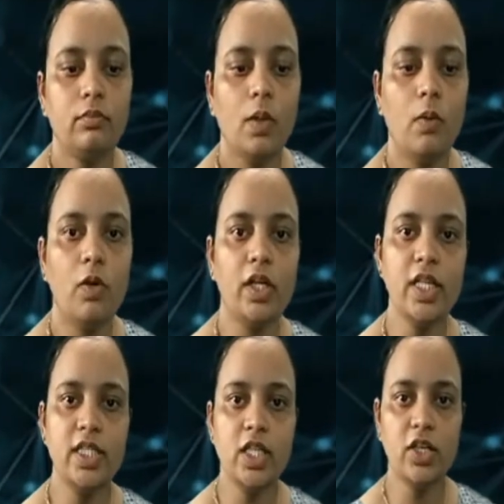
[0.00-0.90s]
what
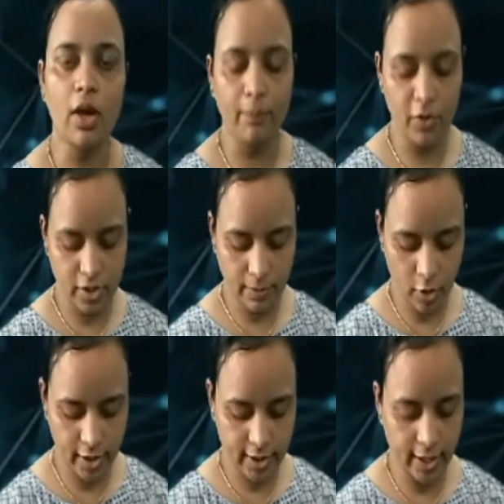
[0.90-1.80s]
is the topmost symbol
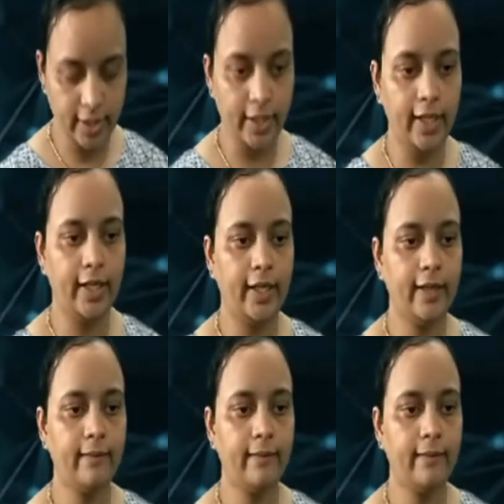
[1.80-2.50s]
is containing?